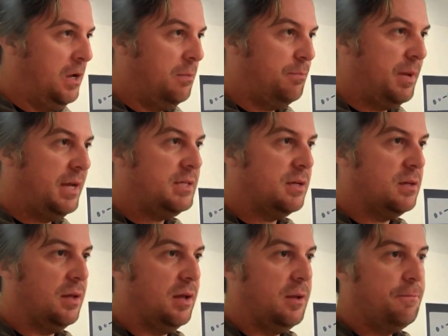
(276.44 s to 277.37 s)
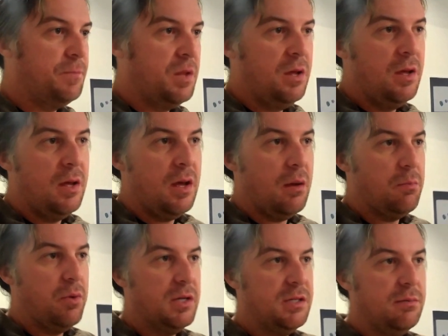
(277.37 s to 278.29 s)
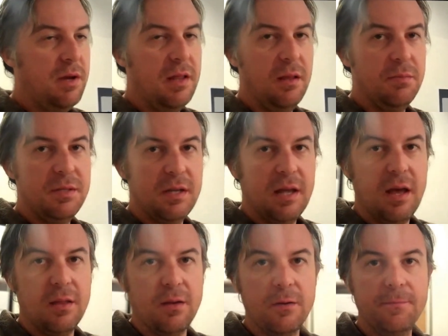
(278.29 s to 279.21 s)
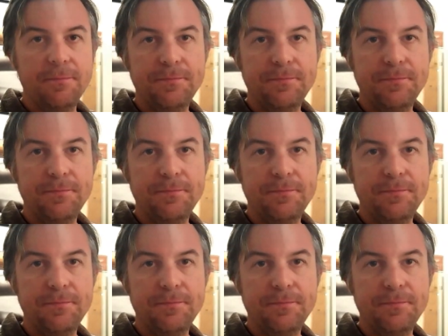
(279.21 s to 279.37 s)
Basically, I'm pressing my lips together